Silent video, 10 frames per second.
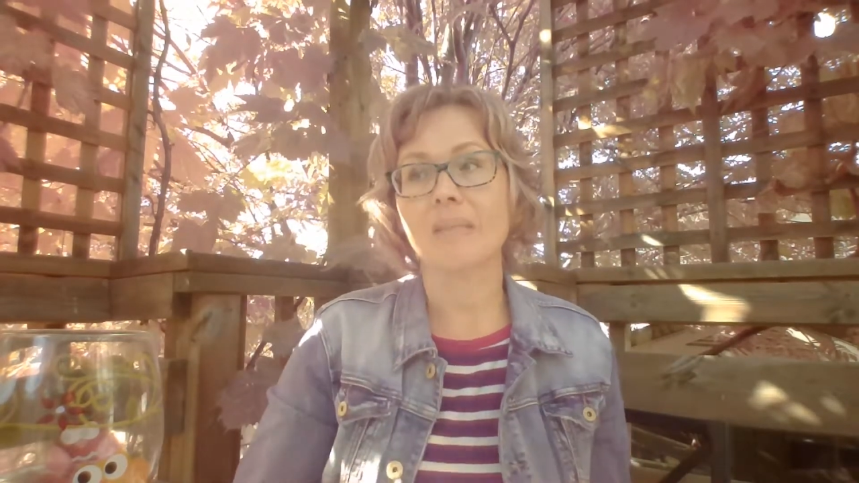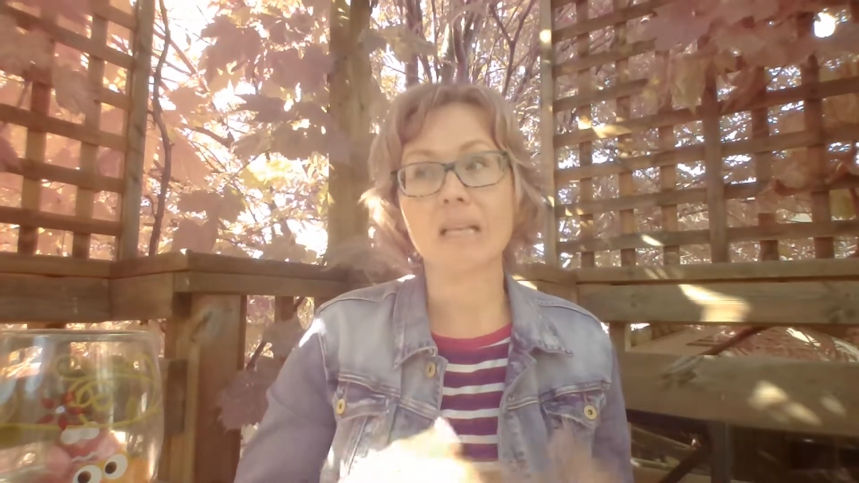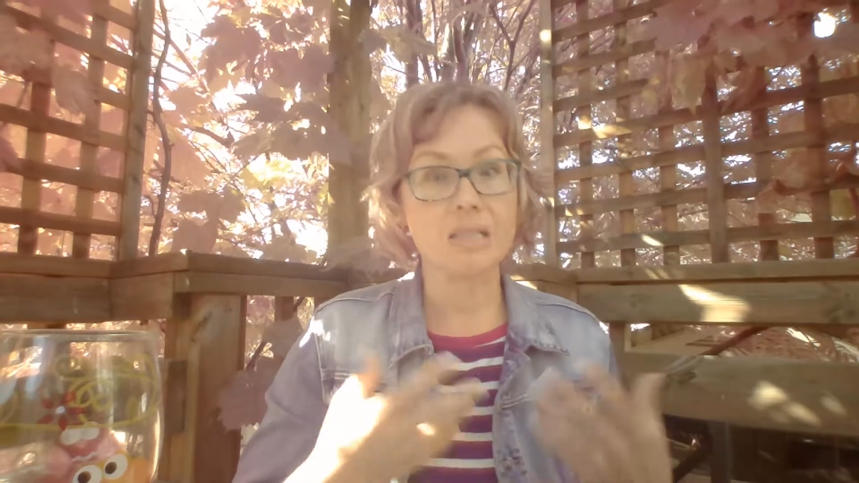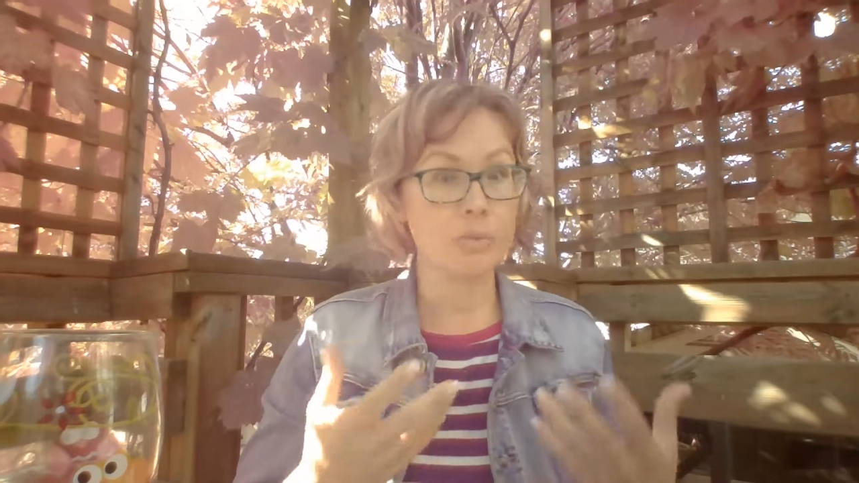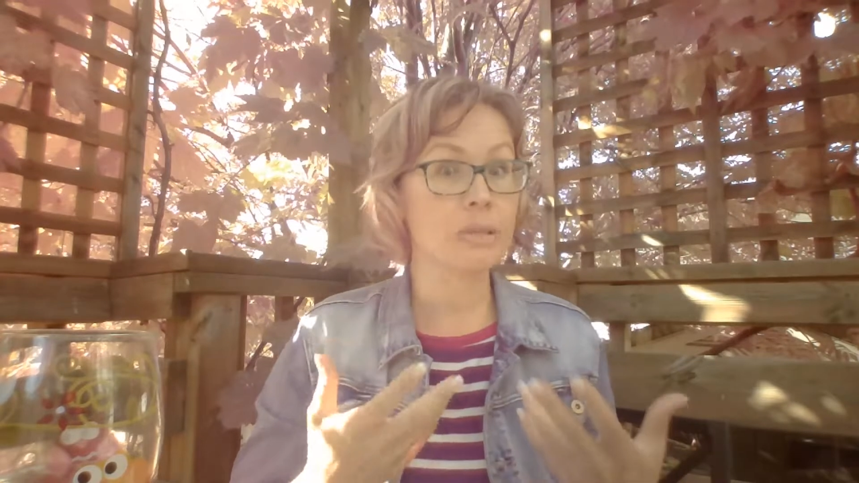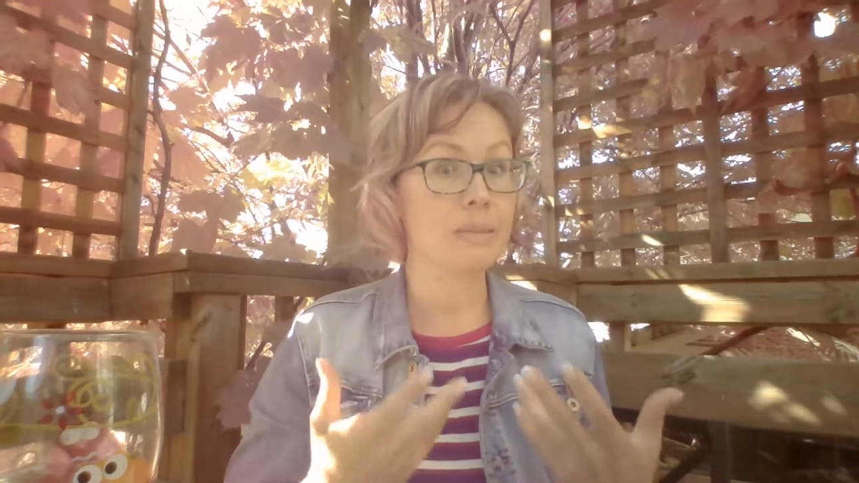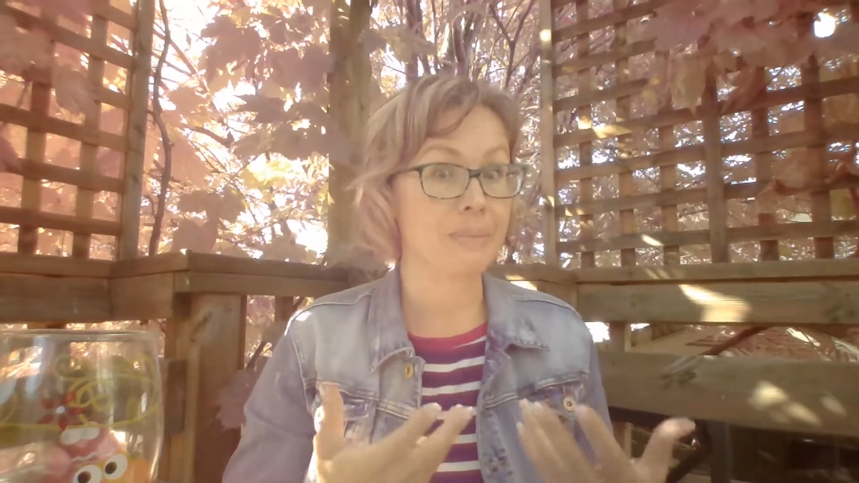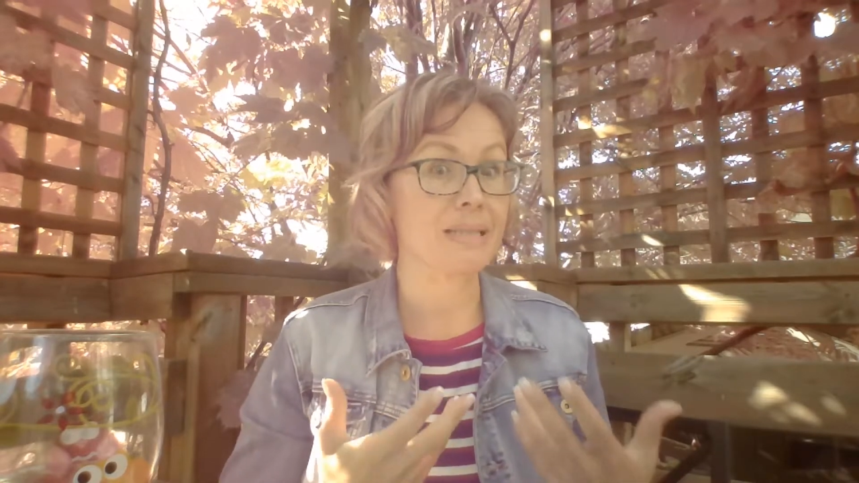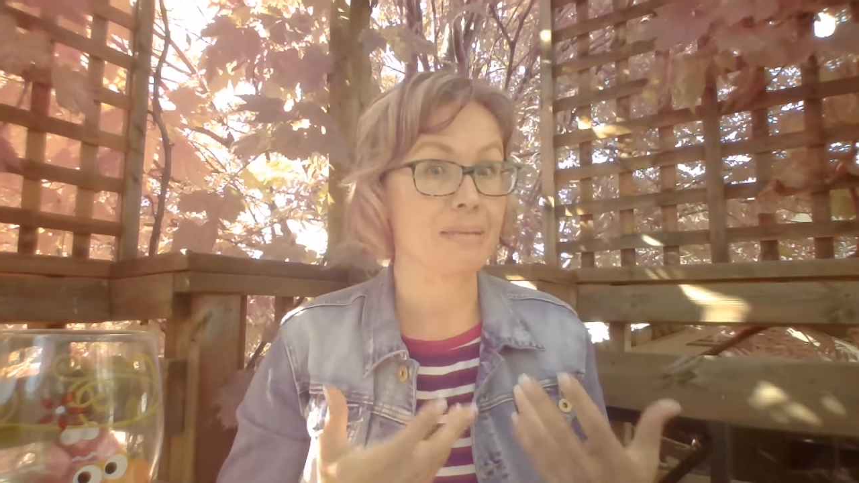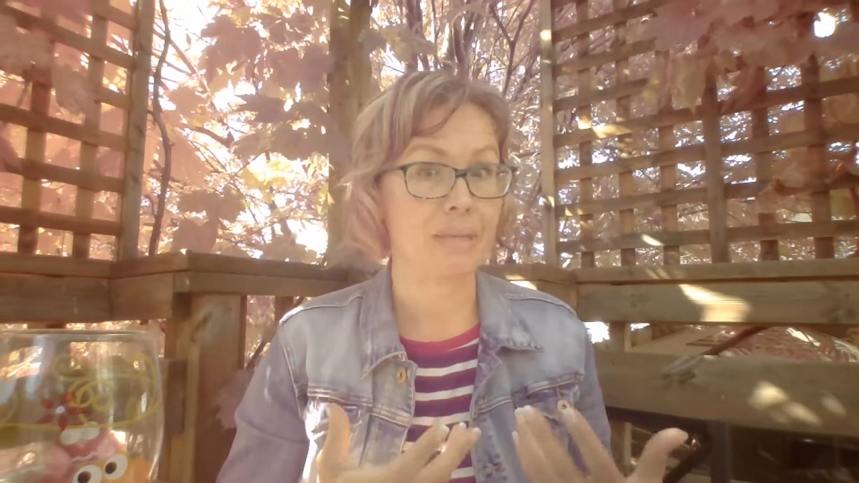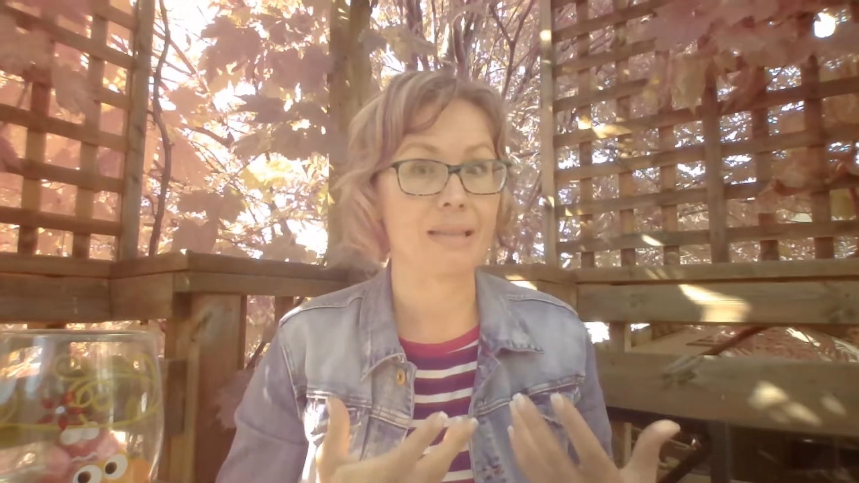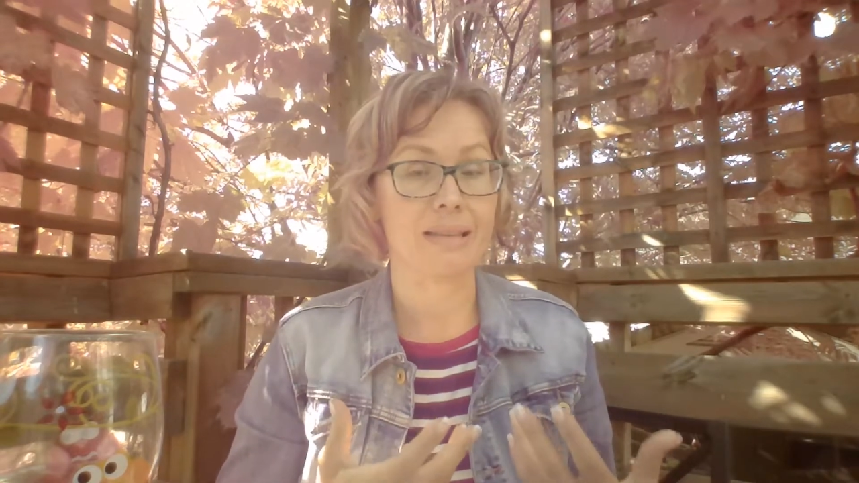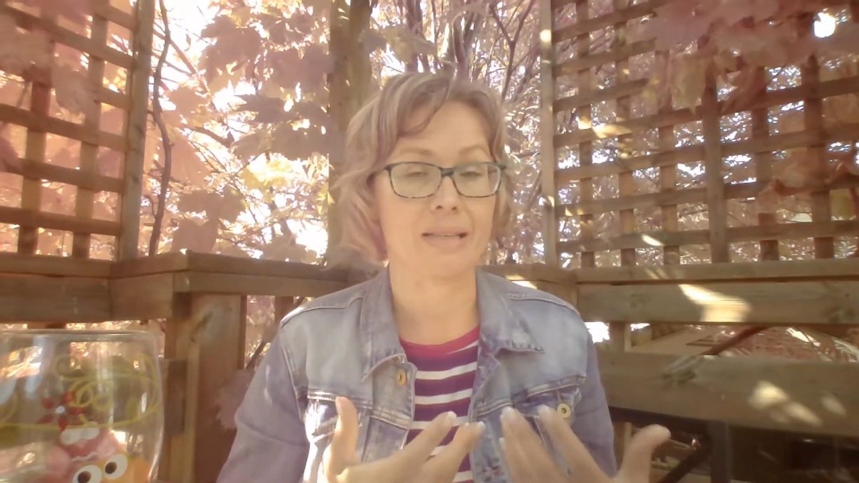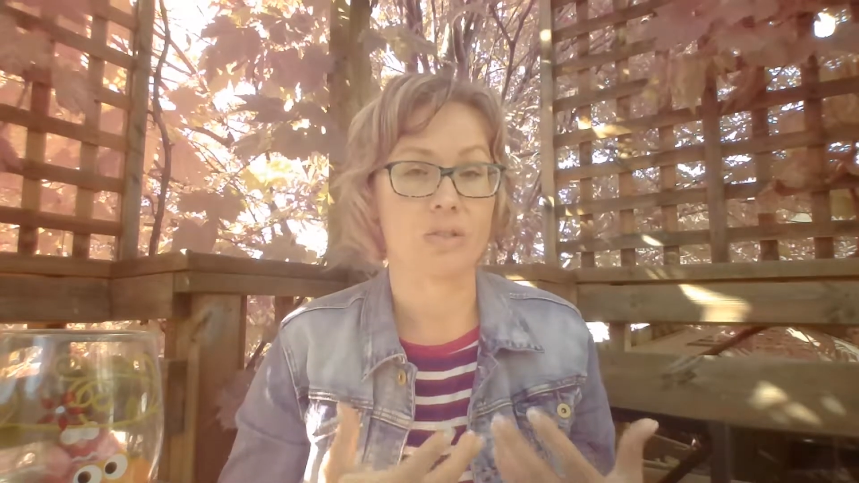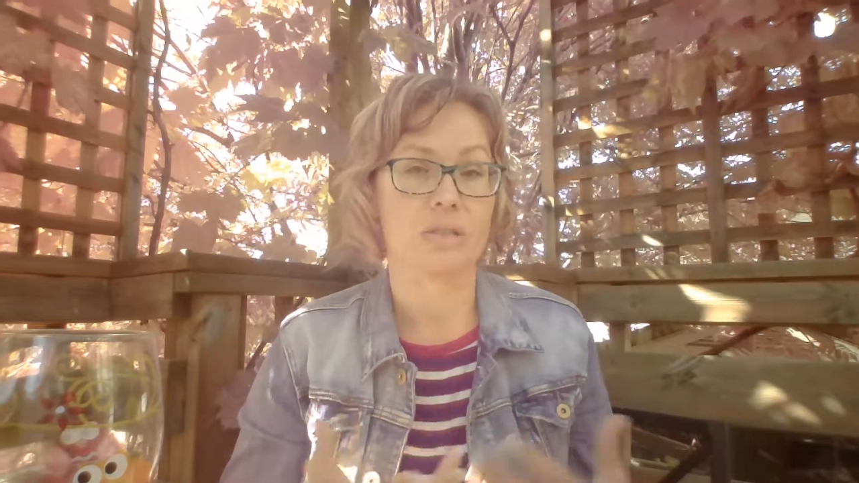It's a really busy month,
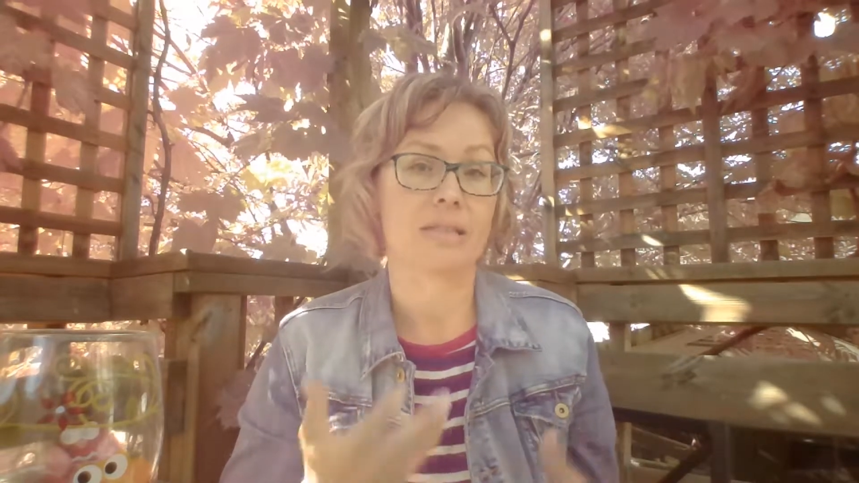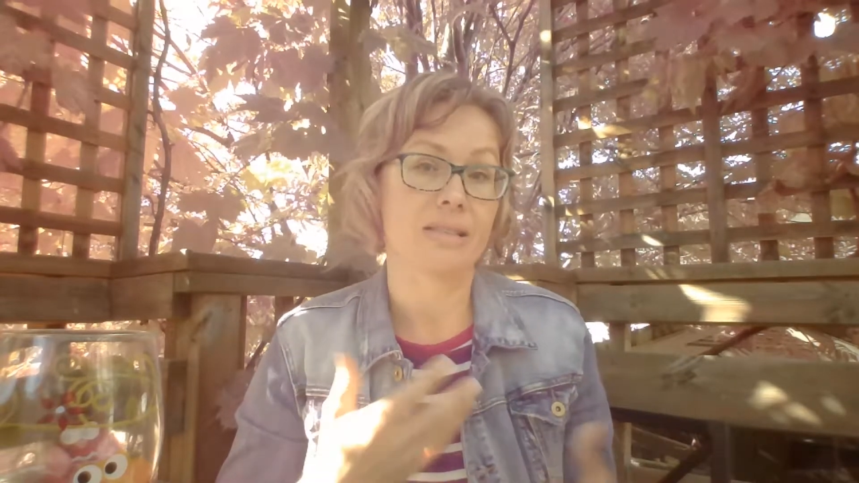actually,